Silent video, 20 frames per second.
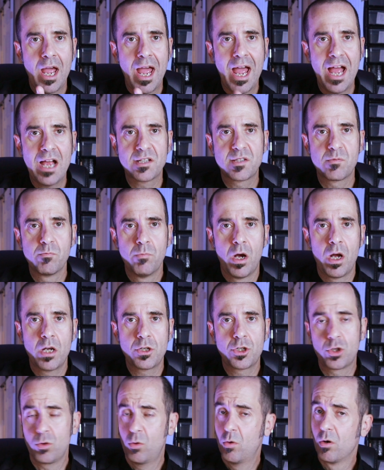as
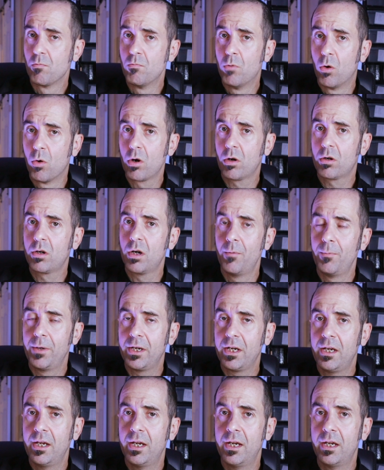much or more
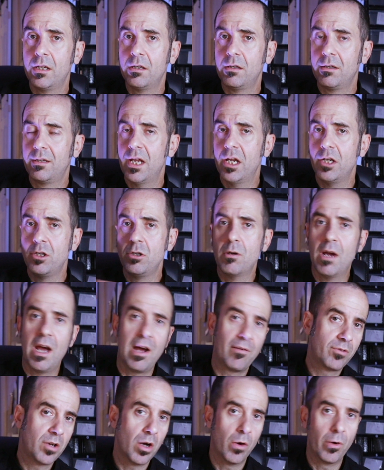coming in than you
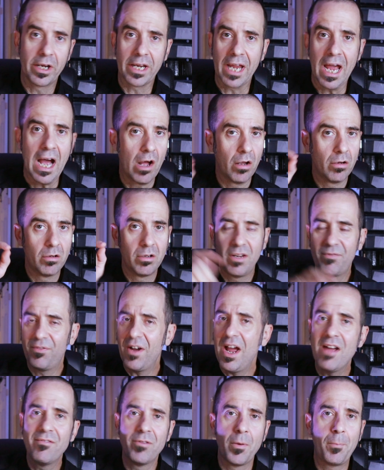have going out. If
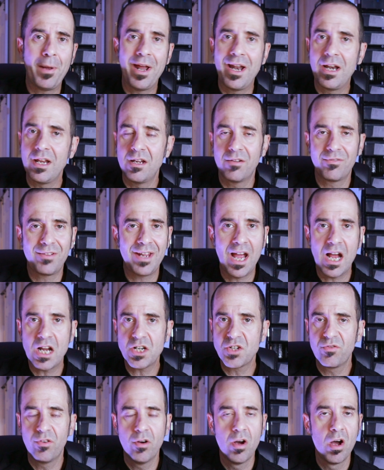I have a penny of
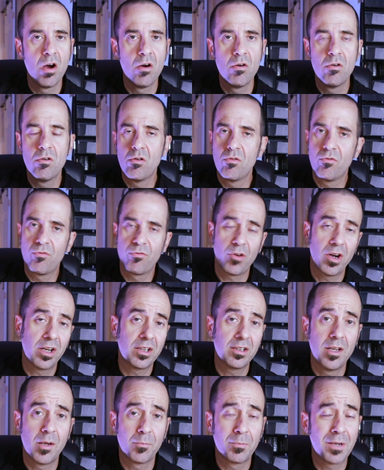cash flow,
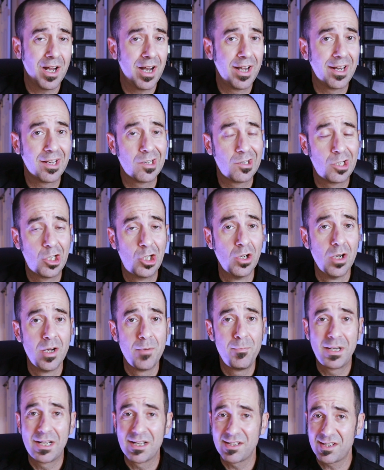frankly, I'm kind of
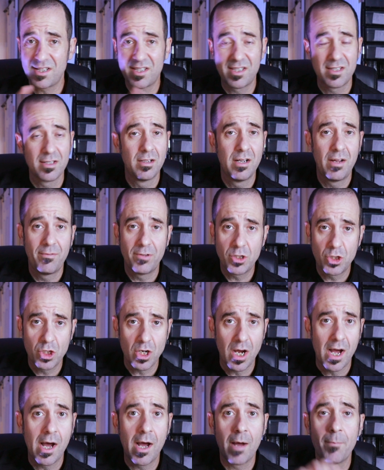good because I still have a
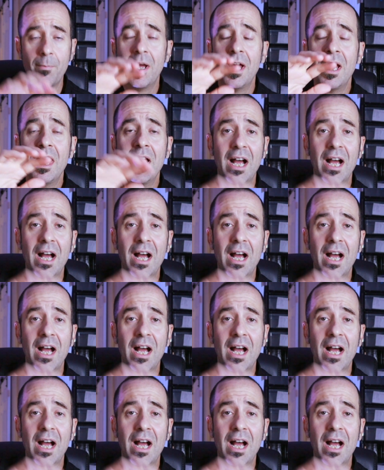job.